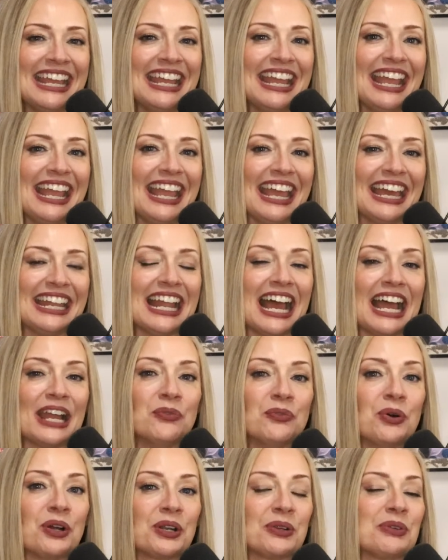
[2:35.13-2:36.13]
And I
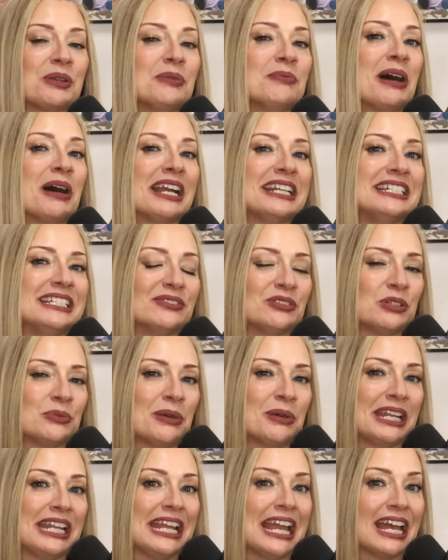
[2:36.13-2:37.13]
want to remind
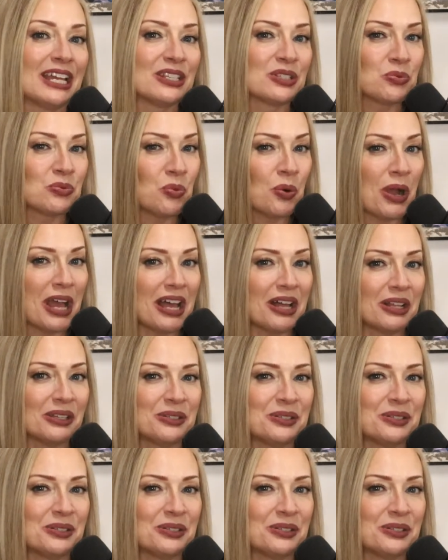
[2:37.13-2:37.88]
everybody as well